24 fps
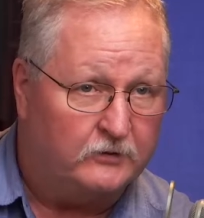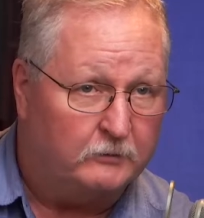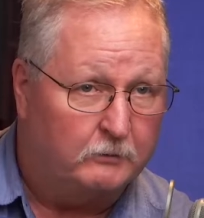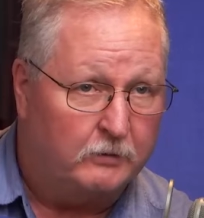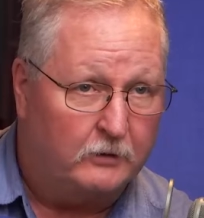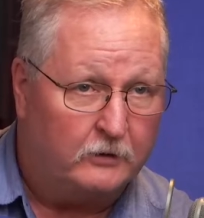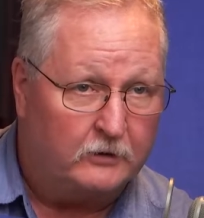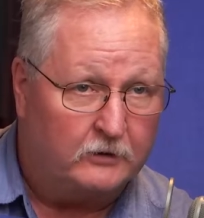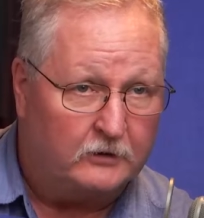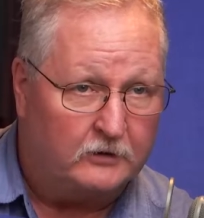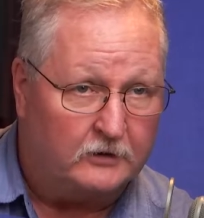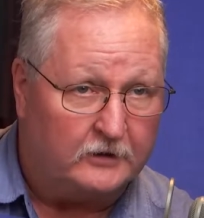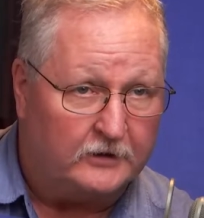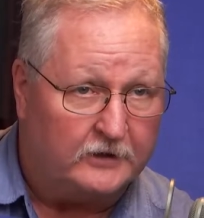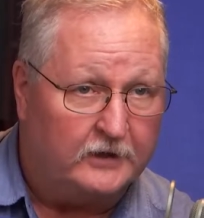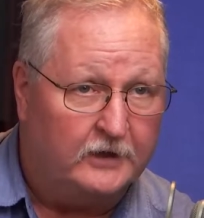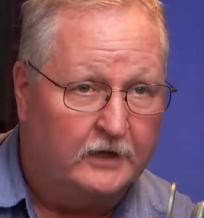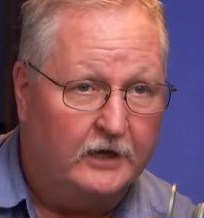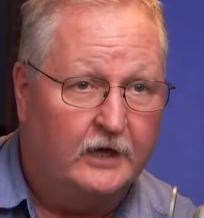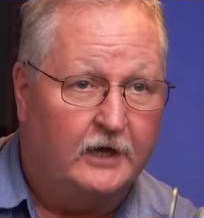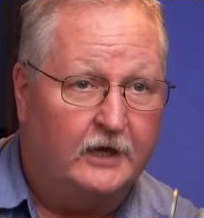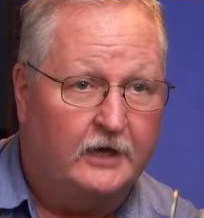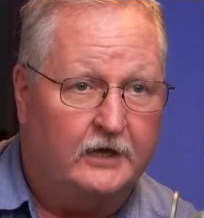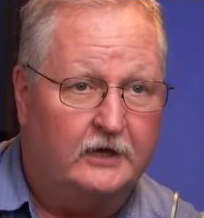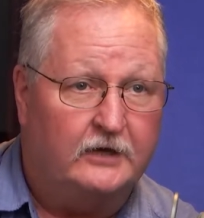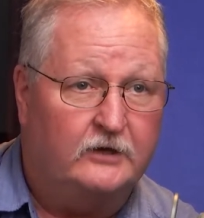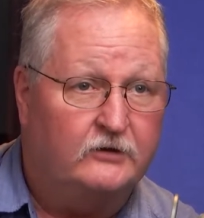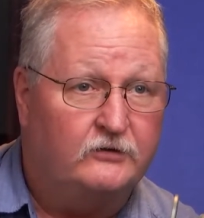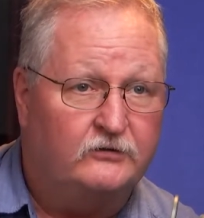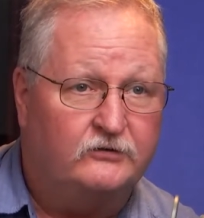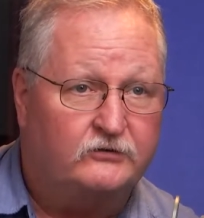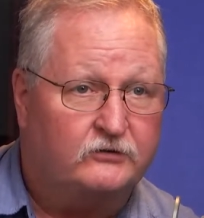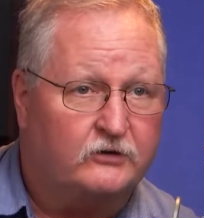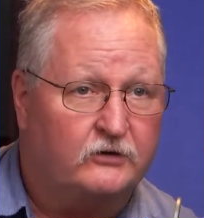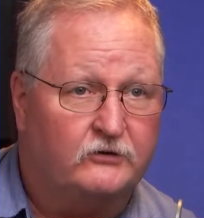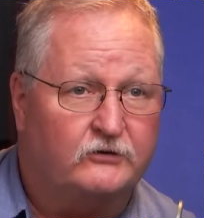Berkeley,
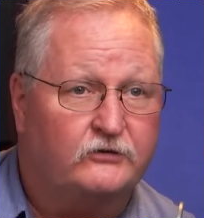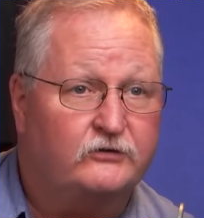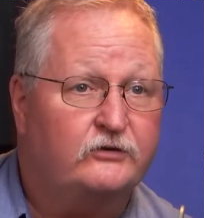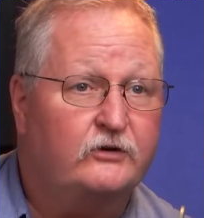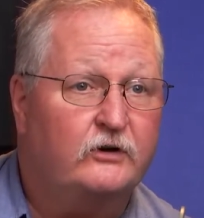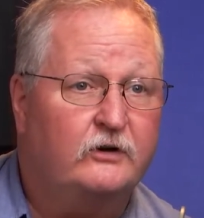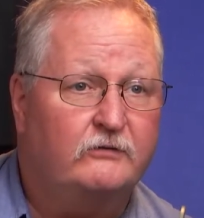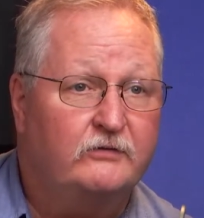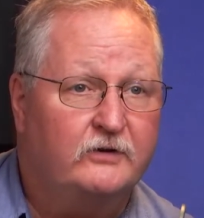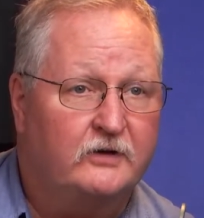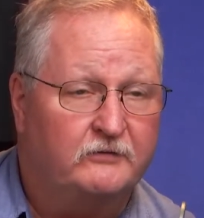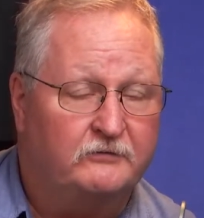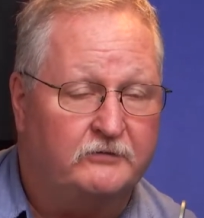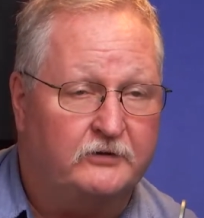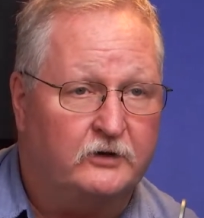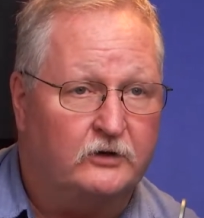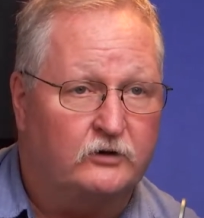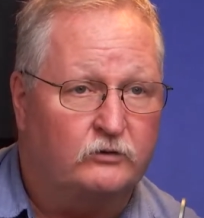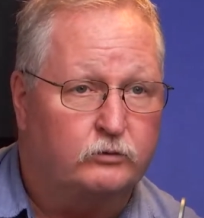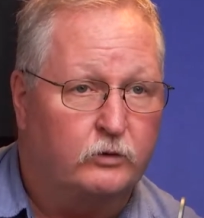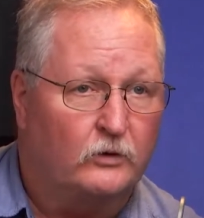is conservative views